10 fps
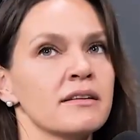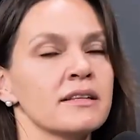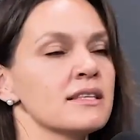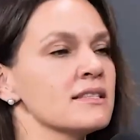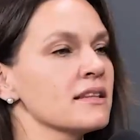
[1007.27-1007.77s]

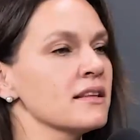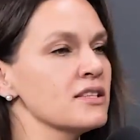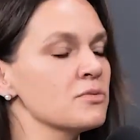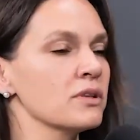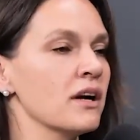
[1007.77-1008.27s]
this is at
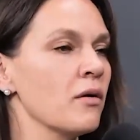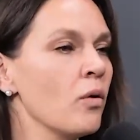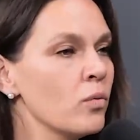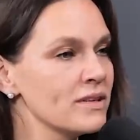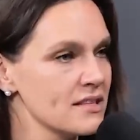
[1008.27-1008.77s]
least what I
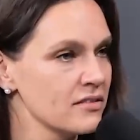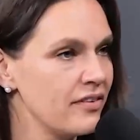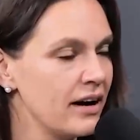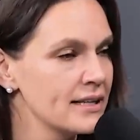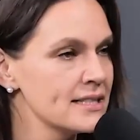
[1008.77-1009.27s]
always
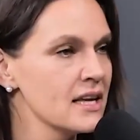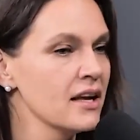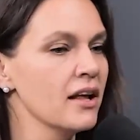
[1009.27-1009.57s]
advise.